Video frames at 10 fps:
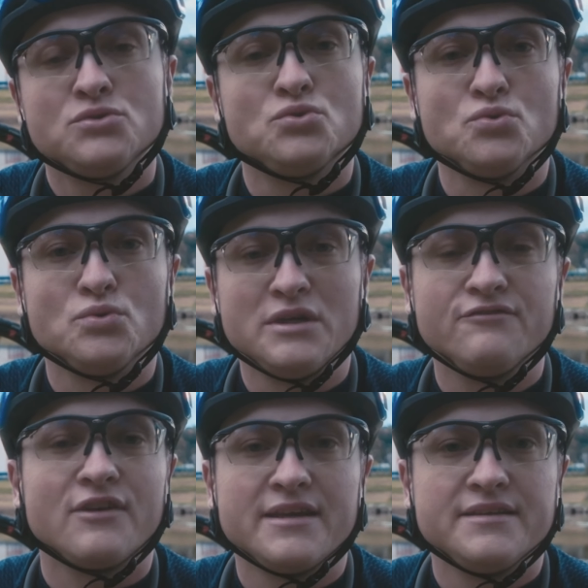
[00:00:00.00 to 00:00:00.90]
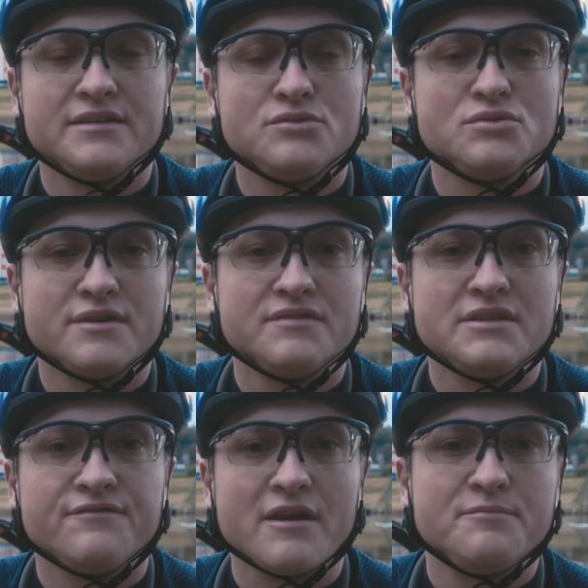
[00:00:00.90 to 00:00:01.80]
to inflate it to
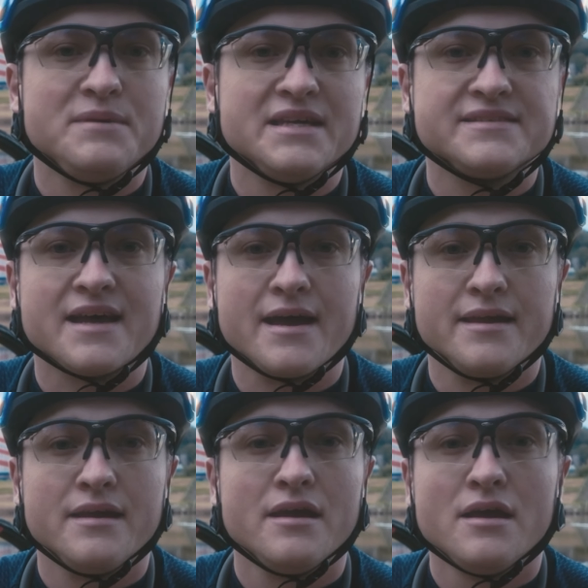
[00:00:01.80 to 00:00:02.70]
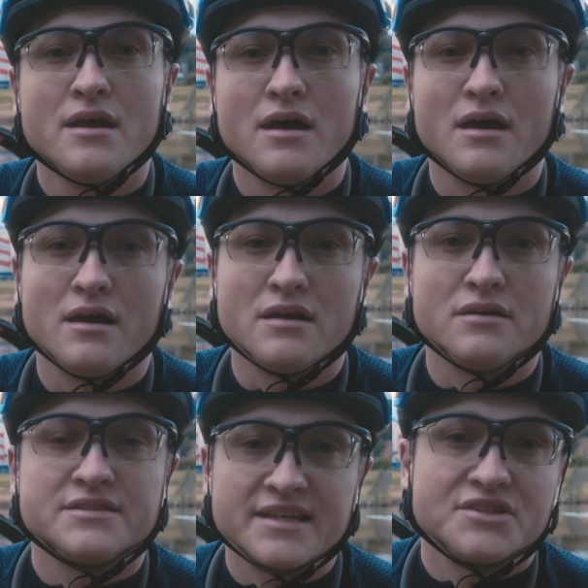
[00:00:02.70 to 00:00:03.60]
75 psi
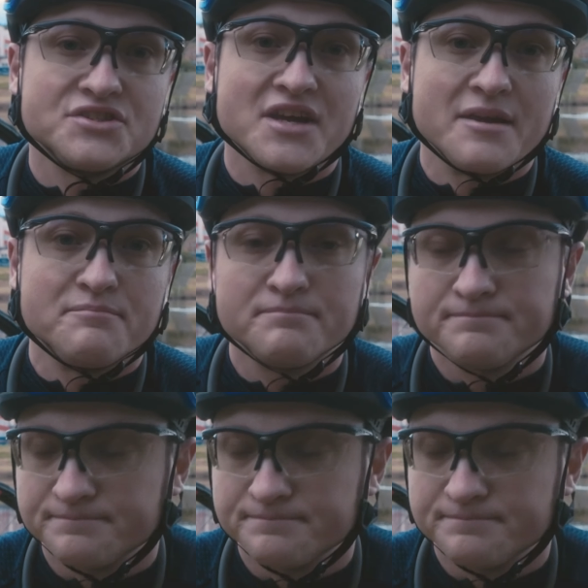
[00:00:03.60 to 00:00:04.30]
second time.